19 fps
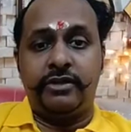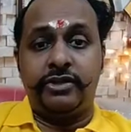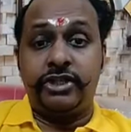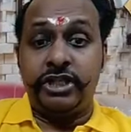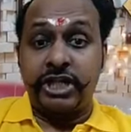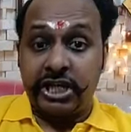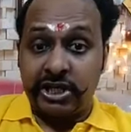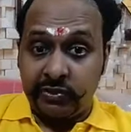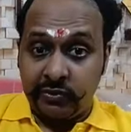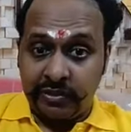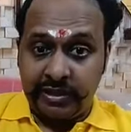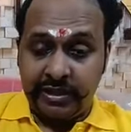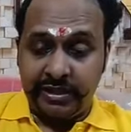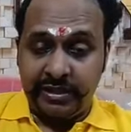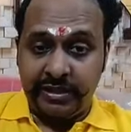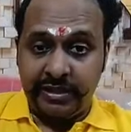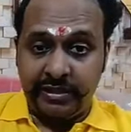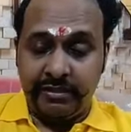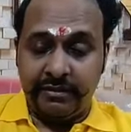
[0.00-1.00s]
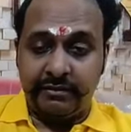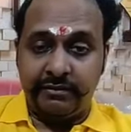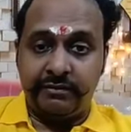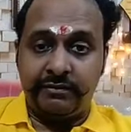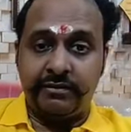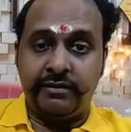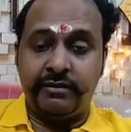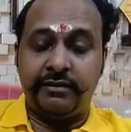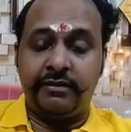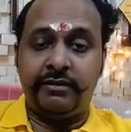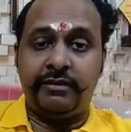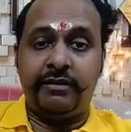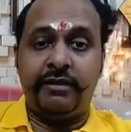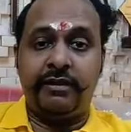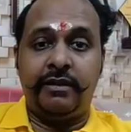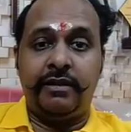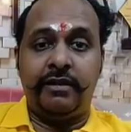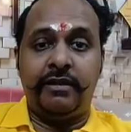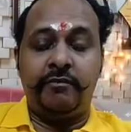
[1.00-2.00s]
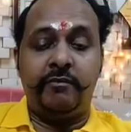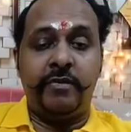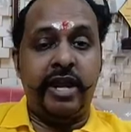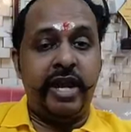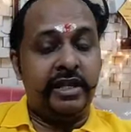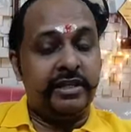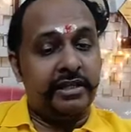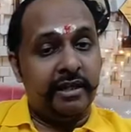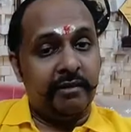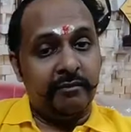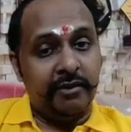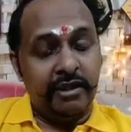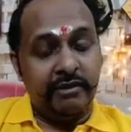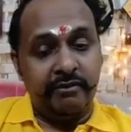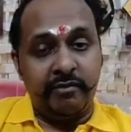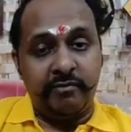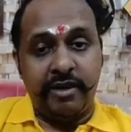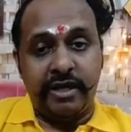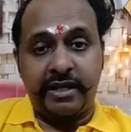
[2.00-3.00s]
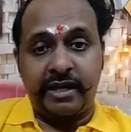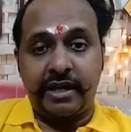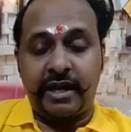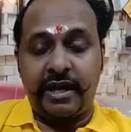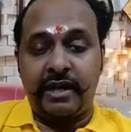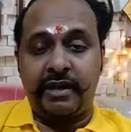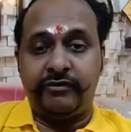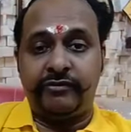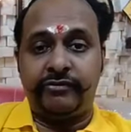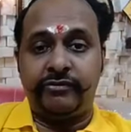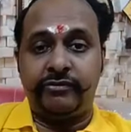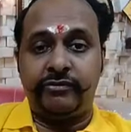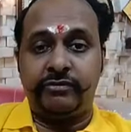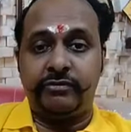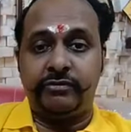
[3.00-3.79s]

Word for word: genuinely make them live a better life